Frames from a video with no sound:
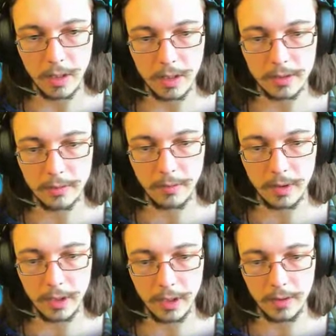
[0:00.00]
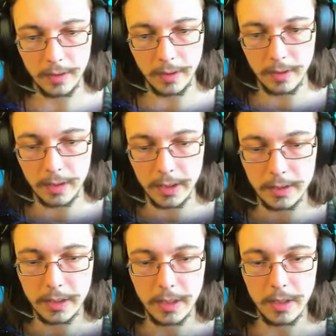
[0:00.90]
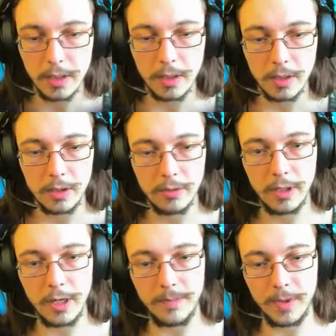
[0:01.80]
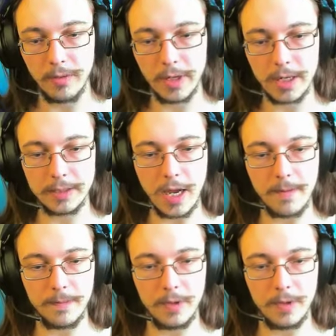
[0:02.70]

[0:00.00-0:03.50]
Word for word: I just don't want any of the uglies to end up blowing us up.